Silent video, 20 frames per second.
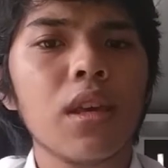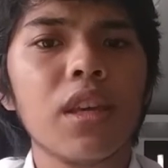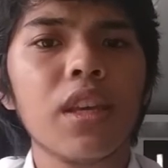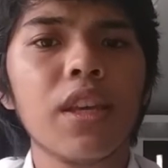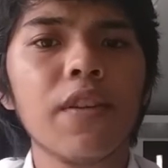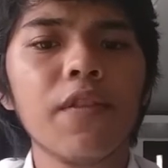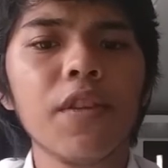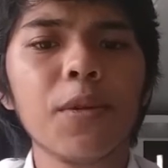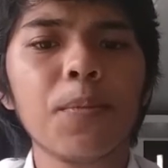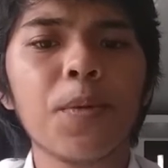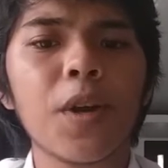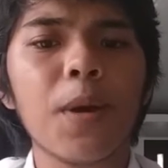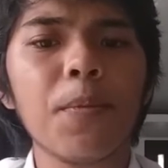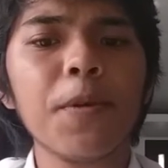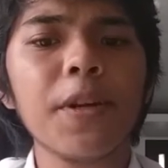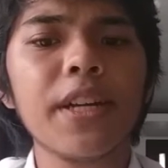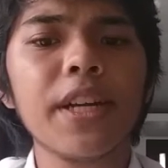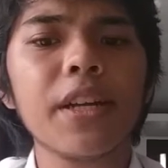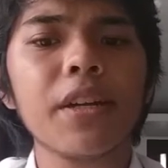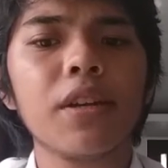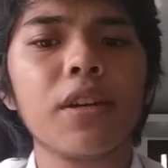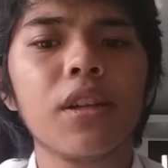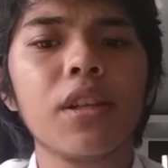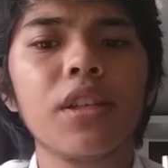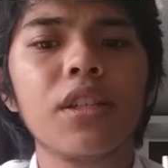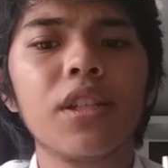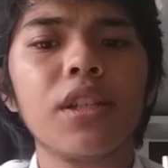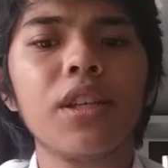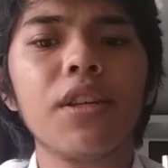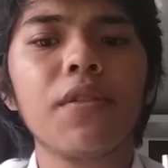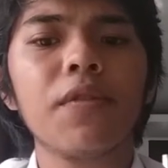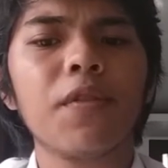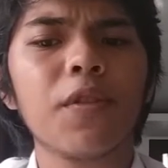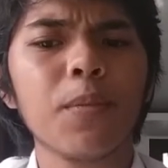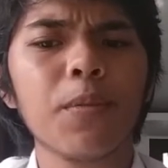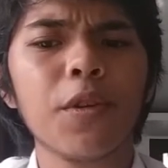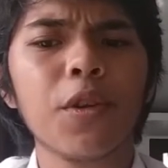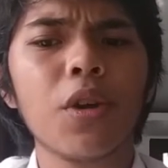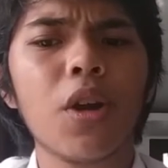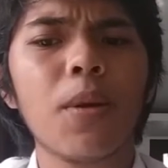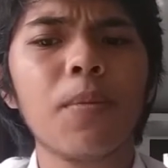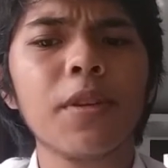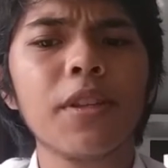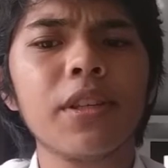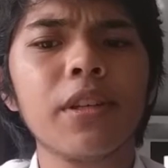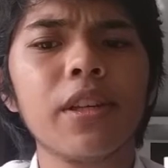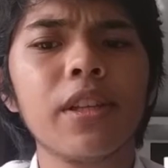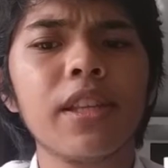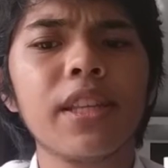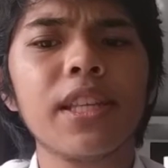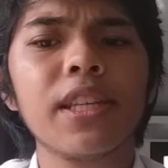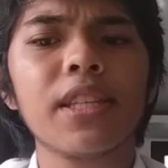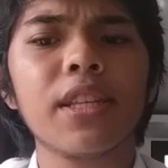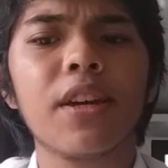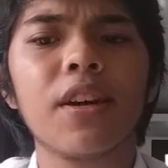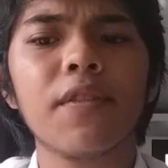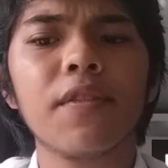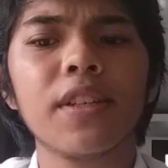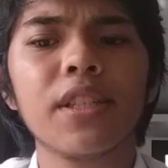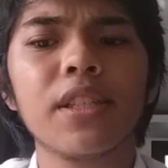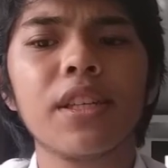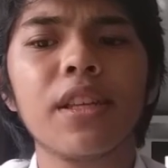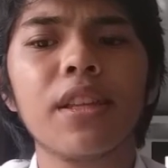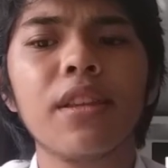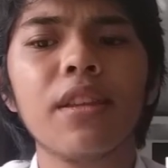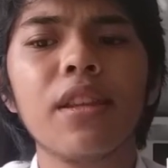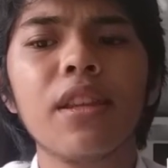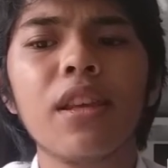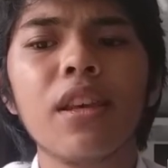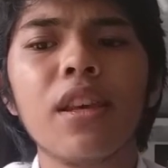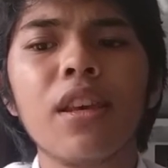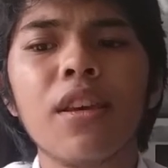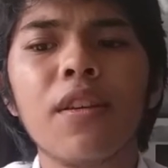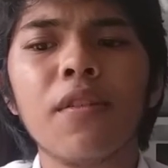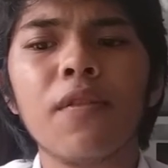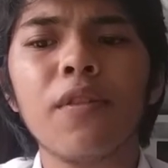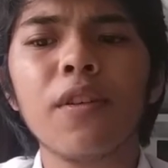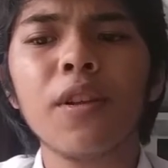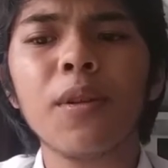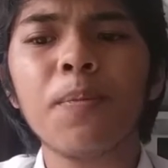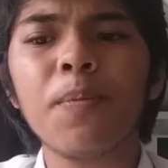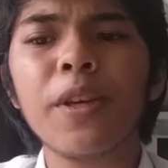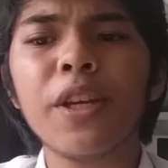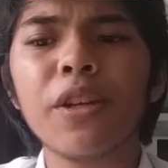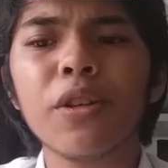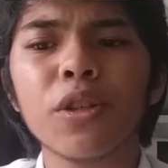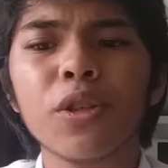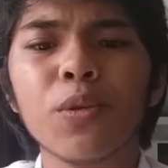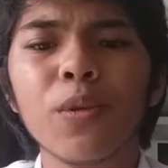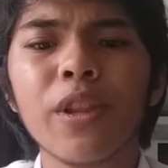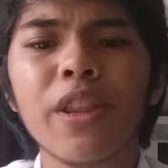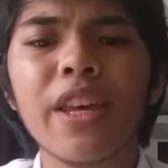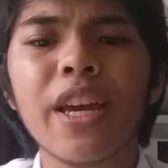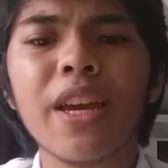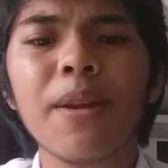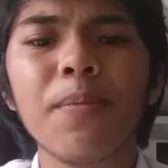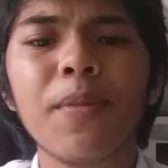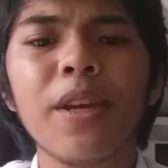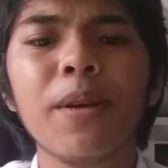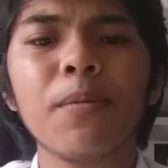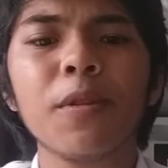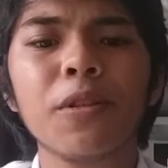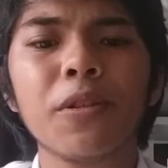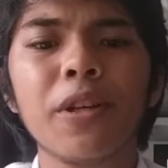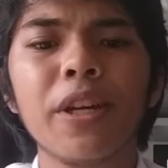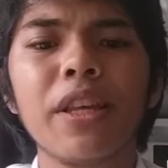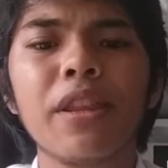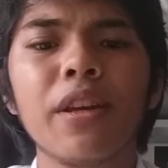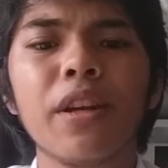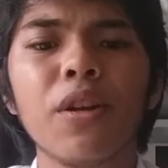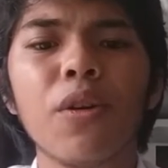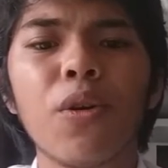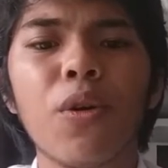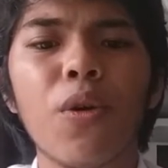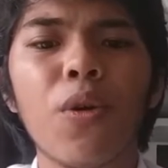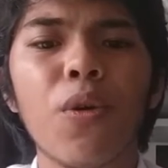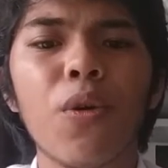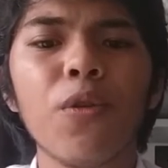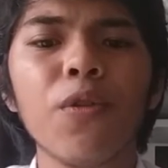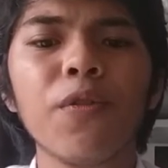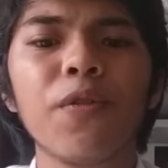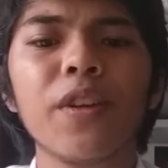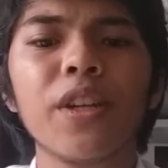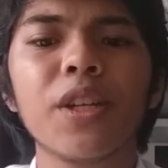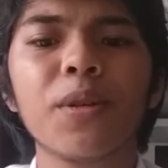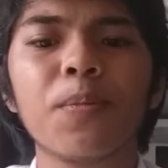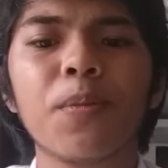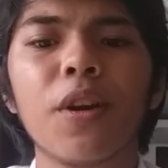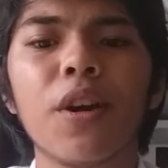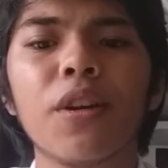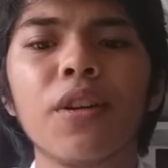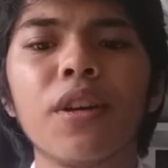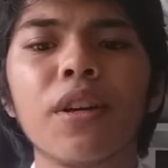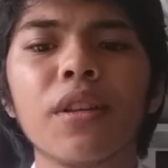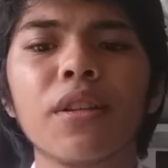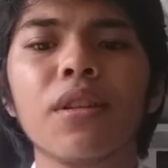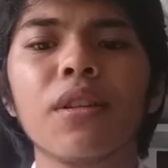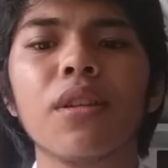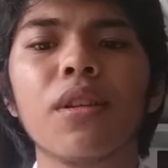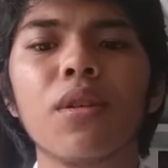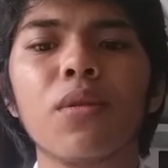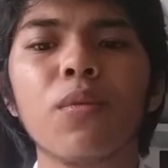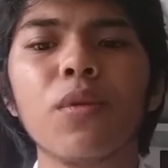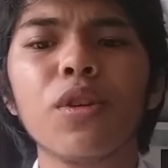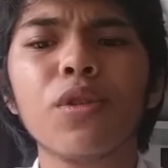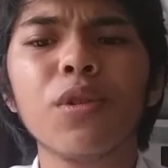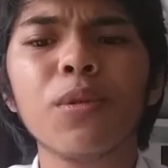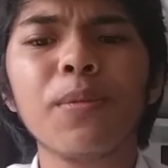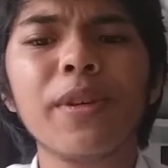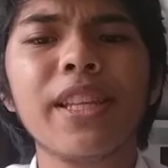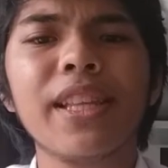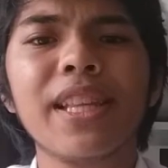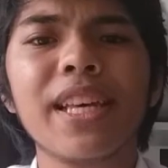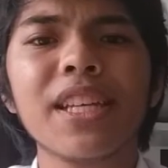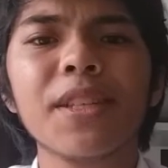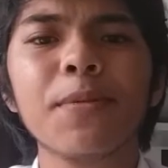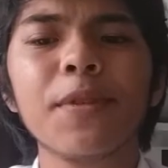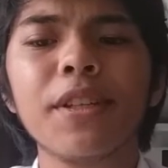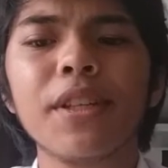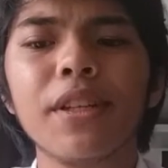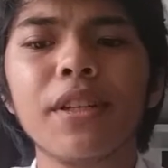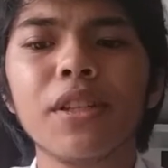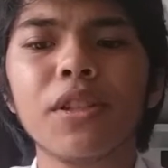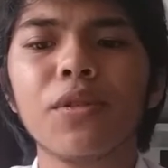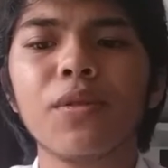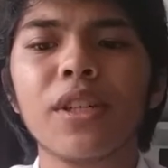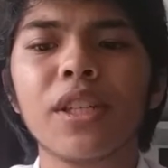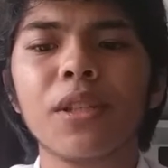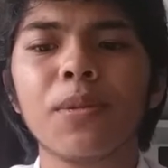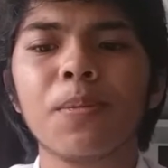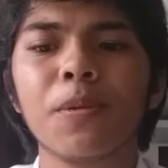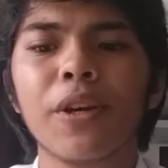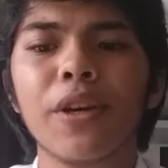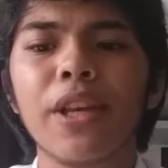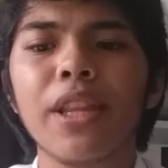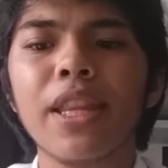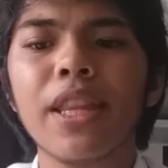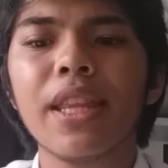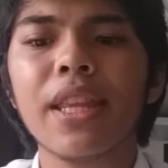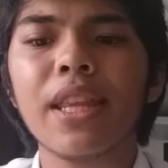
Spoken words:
Given the proper technology from the raw material that is harvested, Filipinos will then be able to create their own finished product, which will mean less materials to exploit